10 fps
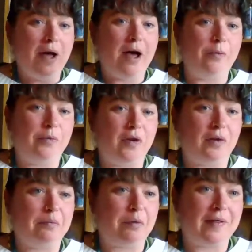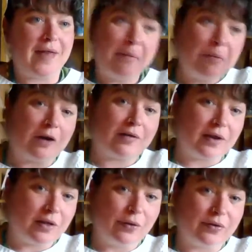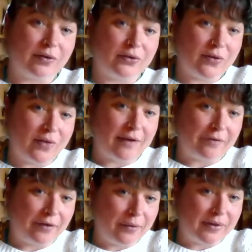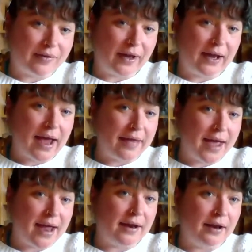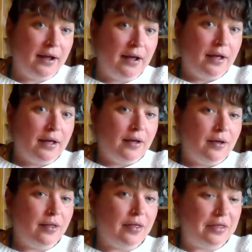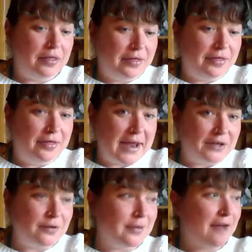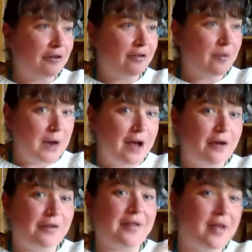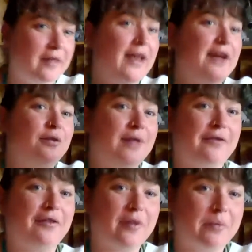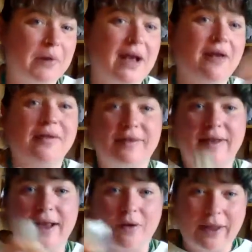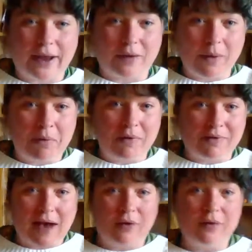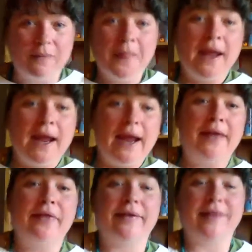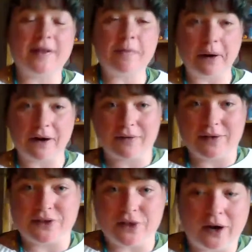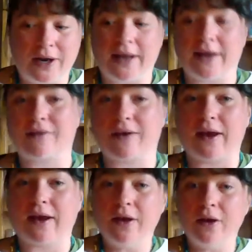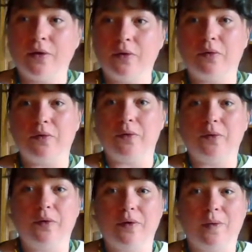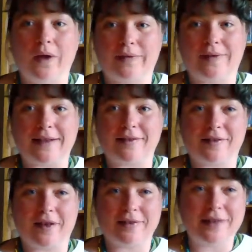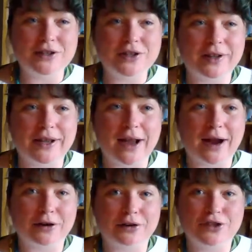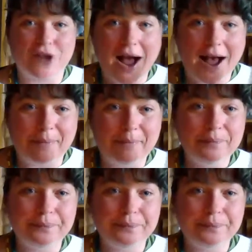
help to bring that person closer to that frequency. And then they do that for someone else, and then they do that for somebody else, and see how like it ripples out. And like that's part of this journey is like that's essentially our job.